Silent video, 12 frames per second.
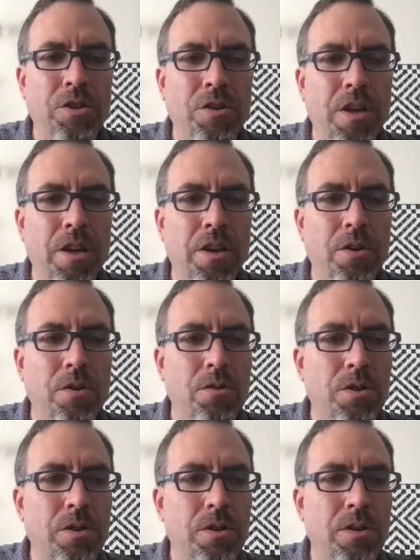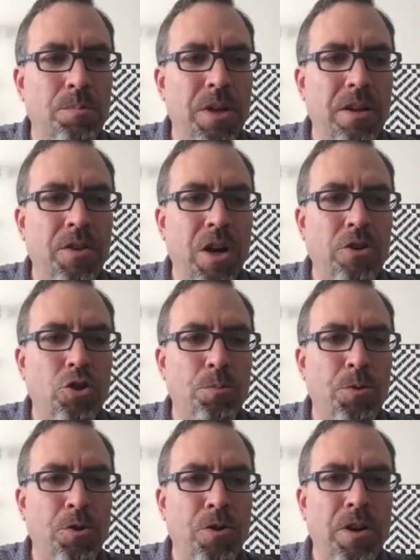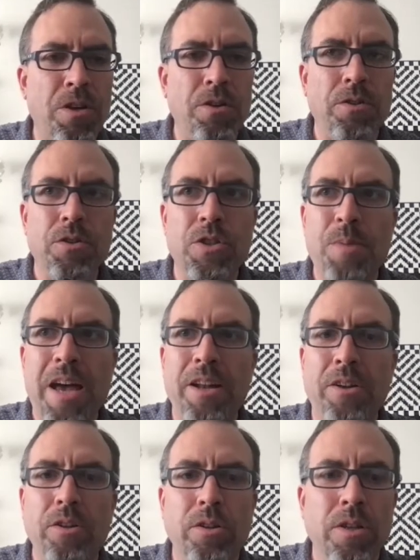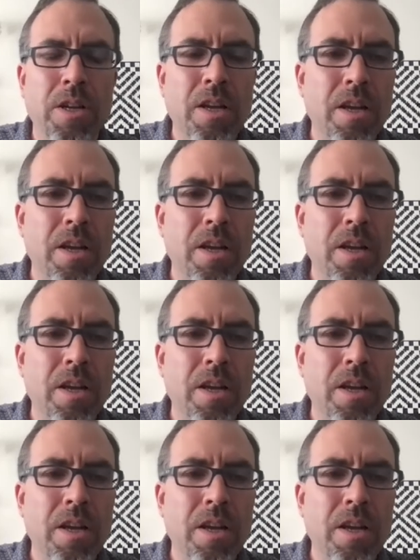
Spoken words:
2 years as a bit of an entrepreneurial sabbatical